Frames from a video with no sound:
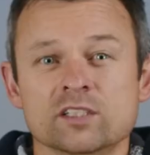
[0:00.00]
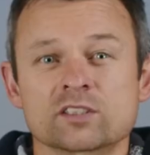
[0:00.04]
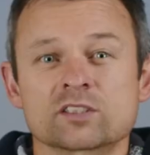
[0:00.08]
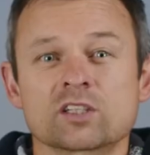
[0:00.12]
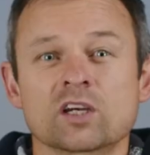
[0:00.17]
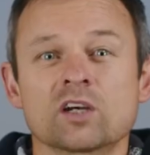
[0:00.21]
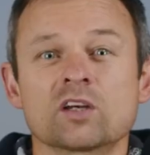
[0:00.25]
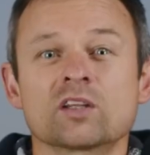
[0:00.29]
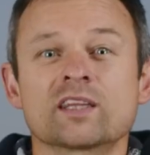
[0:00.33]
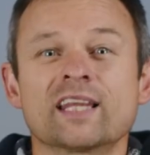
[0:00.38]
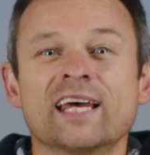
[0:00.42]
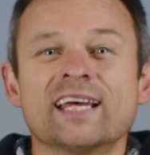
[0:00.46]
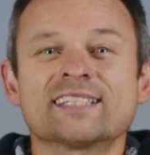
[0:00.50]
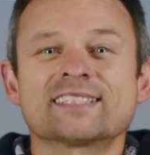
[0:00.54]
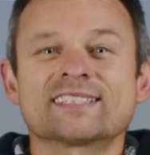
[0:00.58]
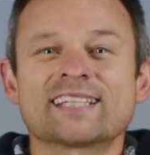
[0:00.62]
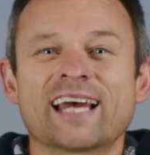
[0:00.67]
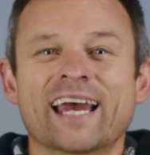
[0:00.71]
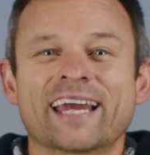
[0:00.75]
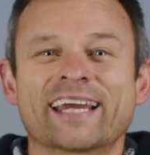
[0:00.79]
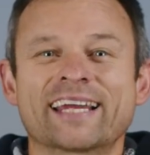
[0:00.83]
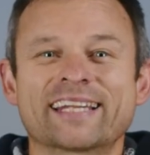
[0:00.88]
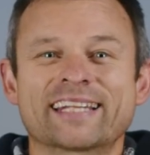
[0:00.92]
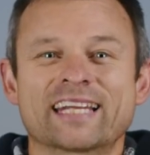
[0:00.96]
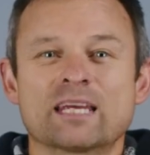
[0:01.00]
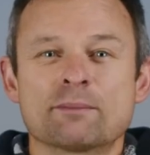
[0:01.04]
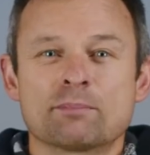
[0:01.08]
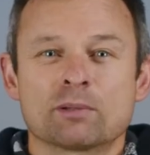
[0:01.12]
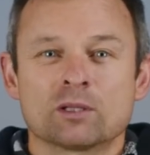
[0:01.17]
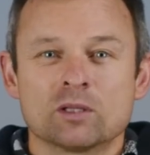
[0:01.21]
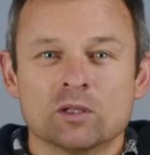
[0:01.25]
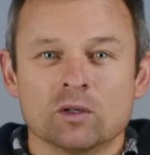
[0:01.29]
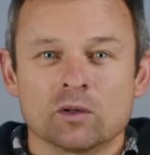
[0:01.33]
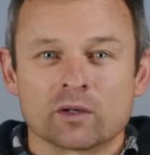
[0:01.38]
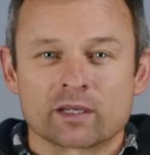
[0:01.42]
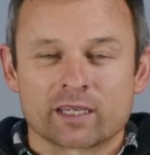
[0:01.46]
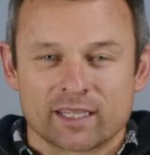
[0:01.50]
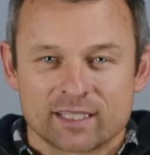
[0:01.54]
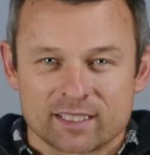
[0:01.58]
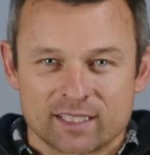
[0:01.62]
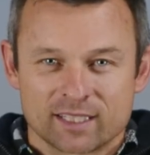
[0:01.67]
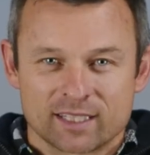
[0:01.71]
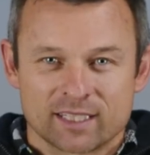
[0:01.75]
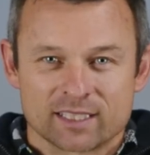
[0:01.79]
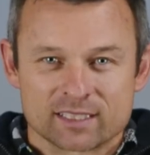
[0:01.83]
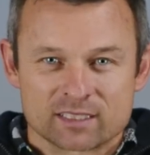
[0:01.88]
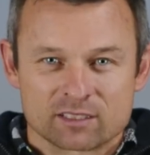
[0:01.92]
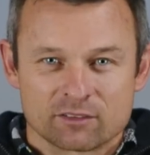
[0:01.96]
So let's take a deeper look
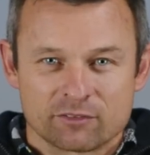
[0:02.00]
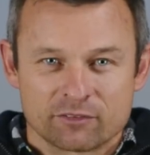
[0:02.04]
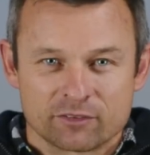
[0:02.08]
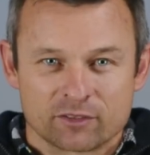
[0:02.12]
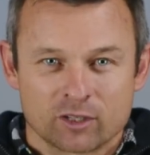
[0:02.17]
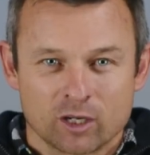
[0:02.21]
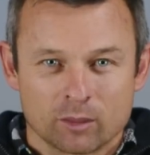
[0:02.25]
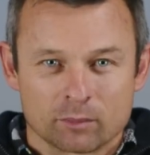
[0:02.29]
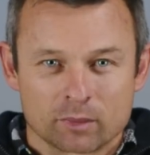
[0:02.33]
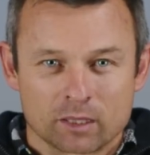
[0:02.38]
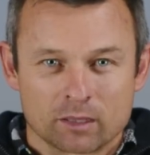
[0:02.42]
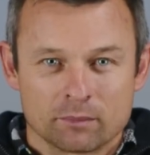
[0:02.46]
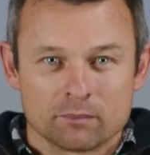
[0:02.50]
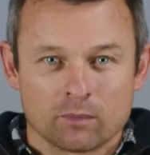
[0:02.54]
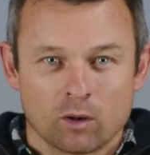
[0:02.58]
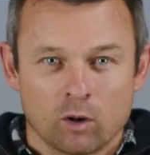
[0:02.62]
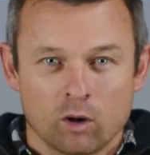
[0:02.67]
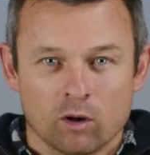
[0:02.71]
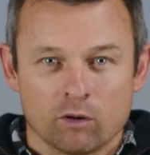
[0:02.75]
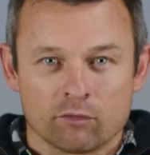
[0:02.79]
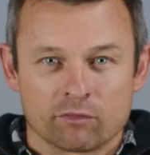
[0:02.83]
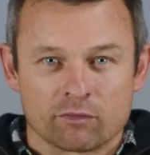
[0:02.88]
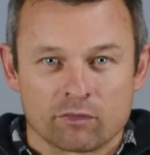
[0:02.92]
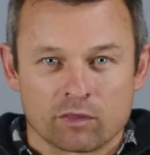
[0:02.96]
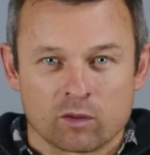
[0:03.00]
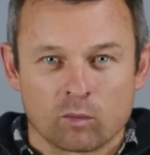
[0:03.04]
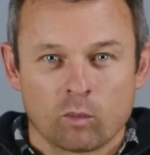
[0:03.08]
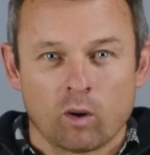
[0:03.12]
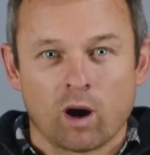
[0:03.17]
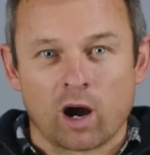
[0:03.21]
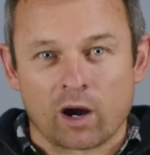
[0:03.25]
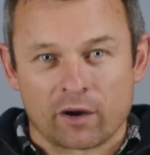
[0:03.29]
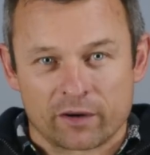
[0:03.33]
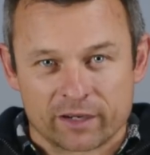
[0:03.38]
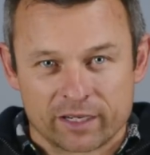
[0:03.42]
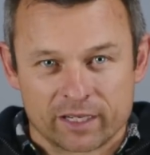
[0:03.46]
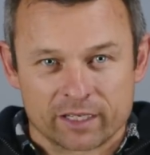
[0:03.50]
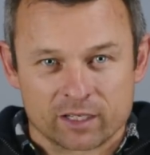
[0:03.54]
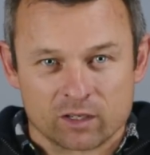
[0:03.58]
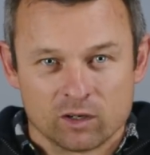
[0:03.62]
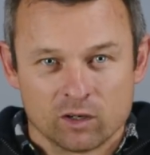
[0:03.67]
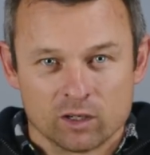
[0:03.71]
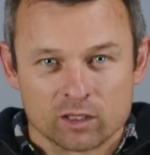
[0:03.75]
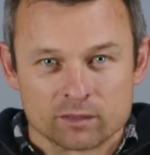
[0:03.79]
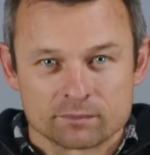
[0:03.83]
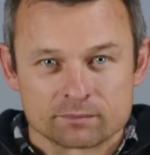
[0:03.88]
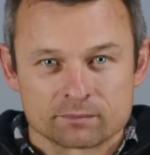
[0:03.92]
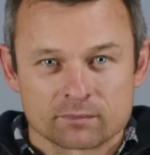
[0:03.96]
into this phenomenon of the wiring getting
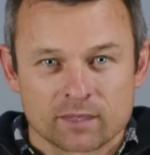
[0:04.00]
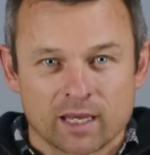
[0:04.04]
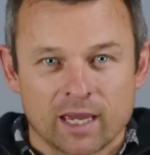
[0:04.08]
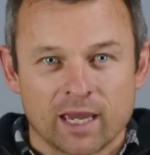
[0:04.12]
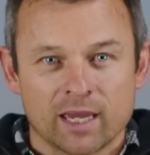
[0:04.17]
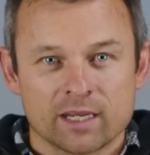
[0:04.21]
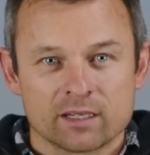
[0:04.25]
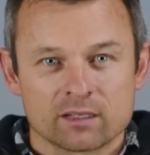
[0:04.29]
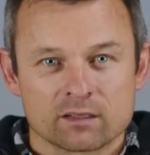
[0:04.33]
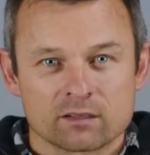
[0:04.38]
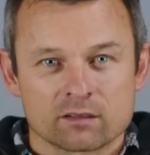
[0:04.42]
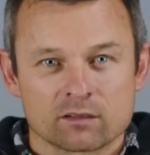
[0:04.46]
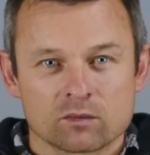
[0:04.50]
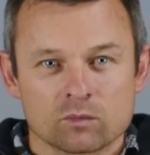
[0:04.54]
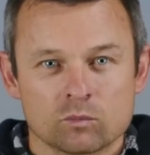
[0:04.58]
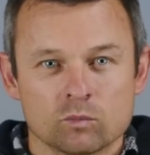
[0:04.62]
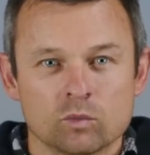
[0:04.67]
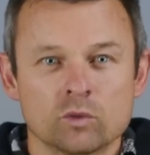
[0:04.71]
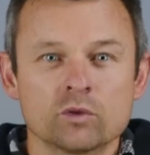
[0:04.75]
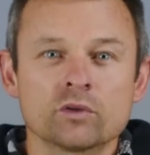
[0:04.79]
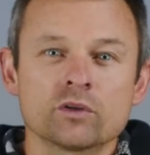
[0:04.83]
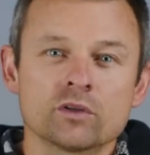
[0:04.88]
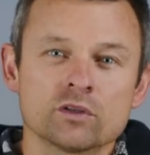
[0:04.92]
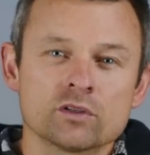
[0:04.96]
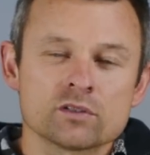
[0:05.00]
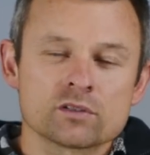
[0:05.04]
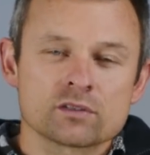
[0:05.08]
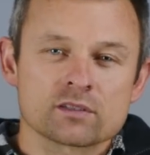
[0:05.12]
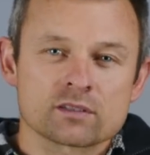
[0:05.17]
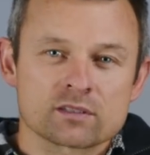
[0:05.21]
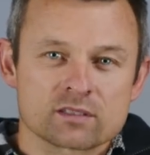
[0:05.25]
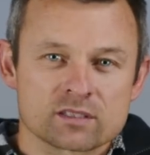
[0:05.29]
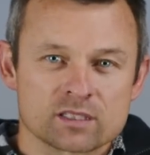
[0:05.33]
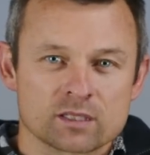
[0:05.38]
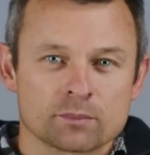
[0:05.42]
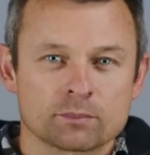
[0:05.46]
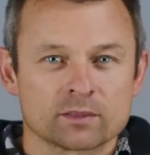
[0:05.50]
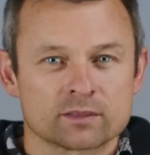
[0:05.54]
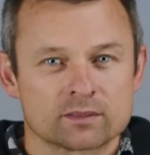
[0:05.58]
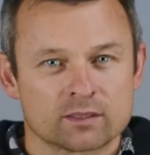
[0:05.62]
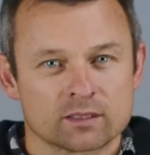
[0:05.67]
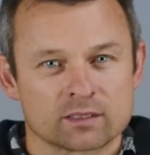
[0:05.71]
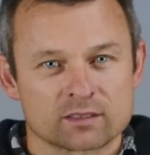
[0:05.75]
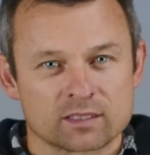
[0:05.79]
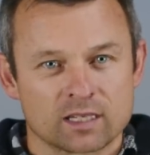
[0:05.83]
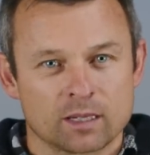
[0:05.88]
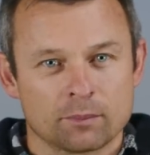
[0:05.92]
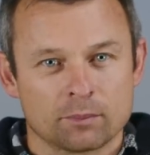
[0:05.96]
hot. And we'll use the
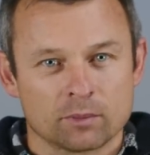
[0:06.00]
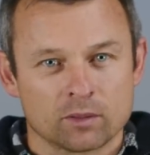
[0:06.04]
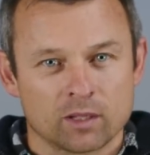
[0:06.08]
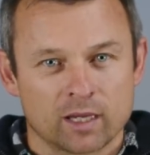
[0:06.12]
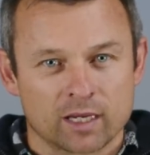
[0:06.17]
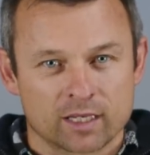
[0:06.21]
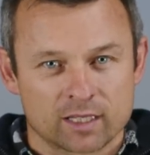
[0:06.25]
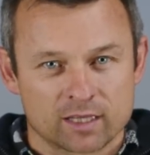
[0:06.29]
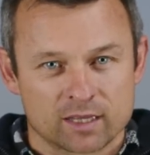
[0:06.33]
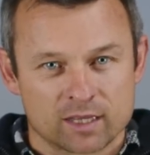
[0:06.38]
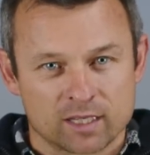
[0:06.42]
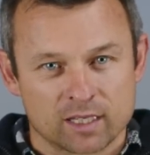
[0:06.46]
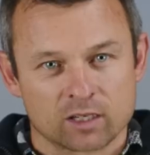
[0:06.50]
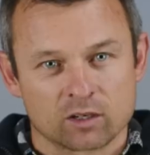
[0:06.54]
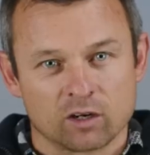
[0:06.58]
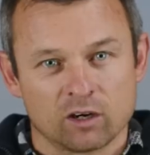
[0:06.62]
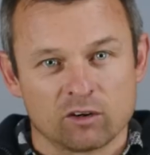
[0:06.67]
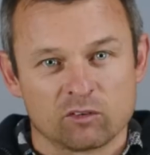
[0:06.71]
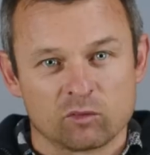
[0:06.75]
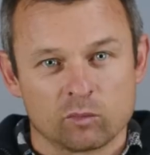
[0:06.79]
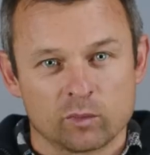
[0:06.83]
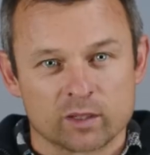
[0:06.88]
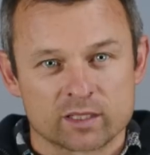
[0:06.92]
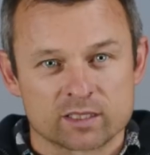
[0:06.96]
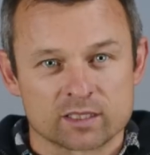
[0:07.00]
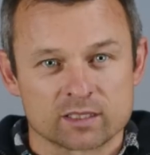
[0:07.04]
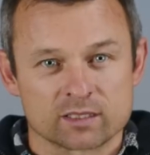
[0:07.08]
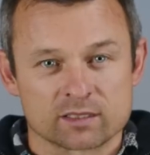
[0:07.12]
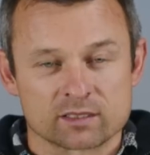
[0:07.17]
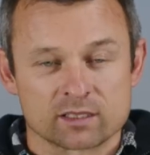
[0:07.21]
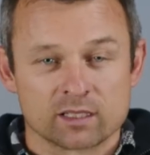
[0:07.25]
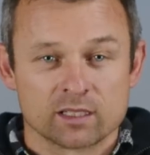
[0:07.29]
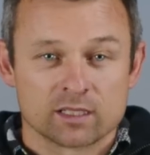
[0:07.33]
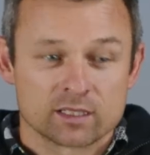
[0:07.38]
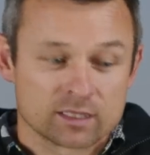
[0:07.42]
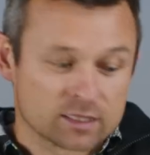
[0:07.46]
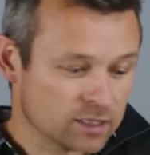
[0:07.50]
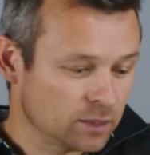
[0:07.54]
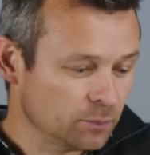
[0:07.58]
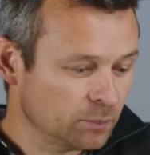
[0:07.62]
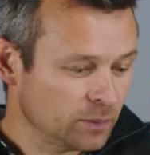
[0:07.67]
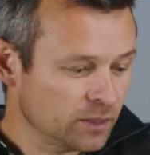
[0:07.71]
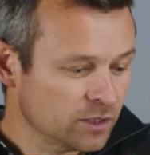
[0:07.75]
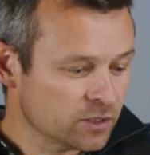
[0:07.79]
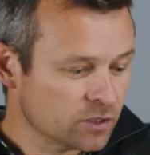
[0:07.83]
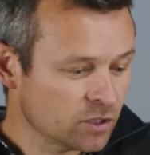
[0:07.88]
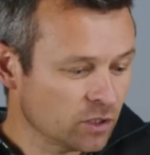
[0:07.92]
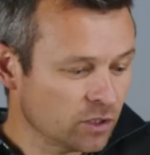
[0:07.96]
simplest example I can think of, which is
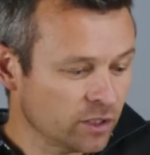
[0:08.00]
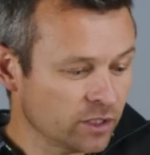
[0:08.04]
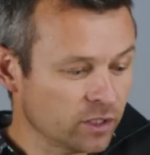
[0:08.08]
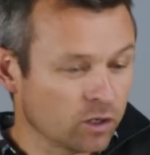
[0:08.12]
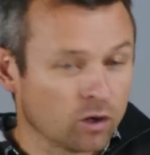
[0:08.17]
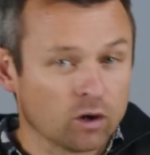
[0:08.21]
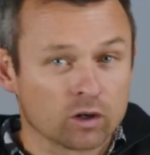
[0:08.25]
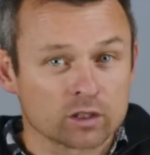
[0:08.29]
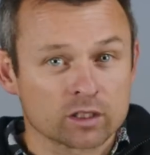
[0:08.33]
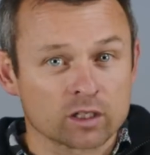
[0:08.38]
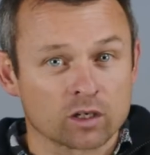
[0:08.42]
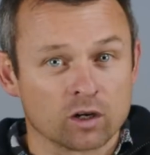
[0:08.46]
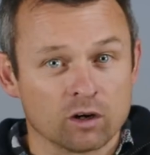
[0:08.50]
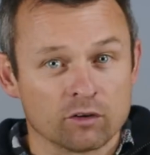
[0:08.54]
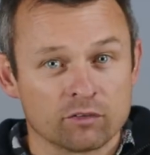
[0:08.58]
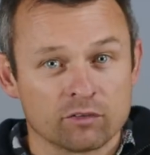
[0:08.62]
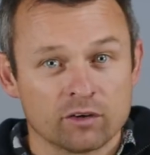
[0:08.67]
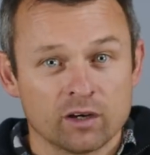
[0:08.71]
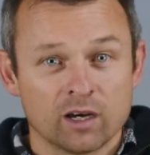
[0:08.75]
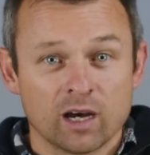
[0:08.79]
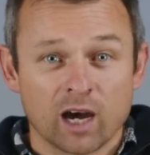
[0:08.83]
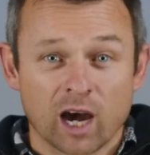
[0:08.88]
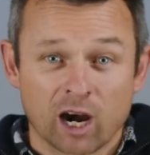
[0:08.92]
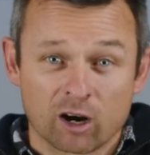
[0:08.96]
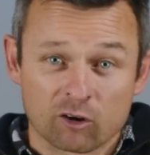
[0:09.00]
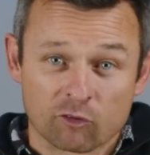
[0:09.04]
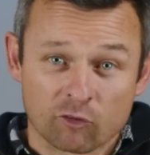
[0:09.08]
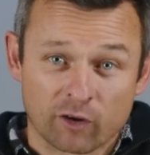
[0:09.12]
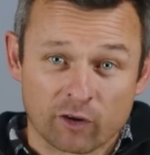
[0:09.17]
simply turning on and off a